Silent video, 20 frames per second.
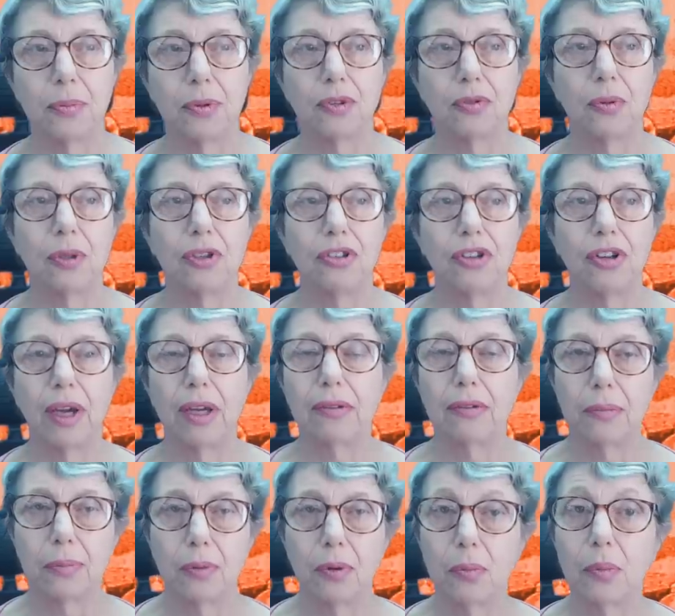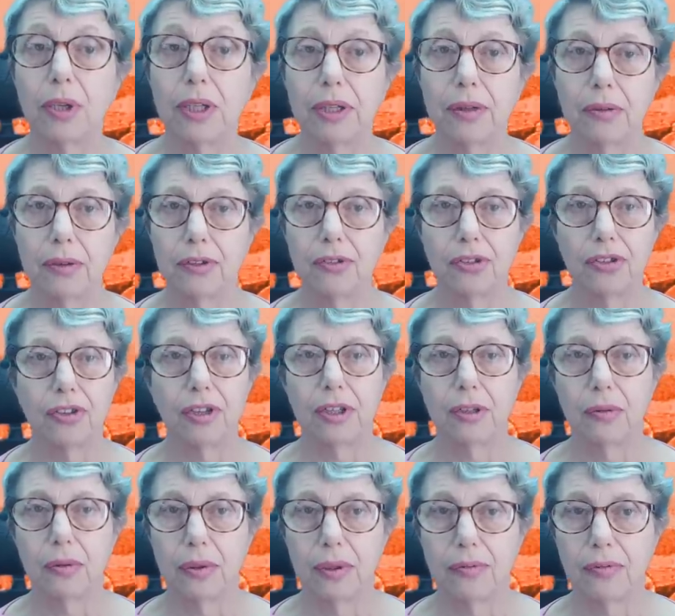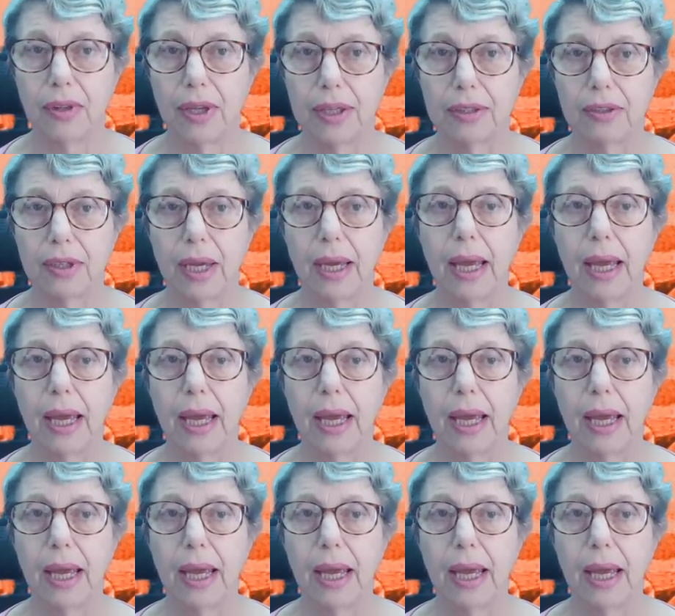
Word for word: between China and Portugal. Well, you can see all of that.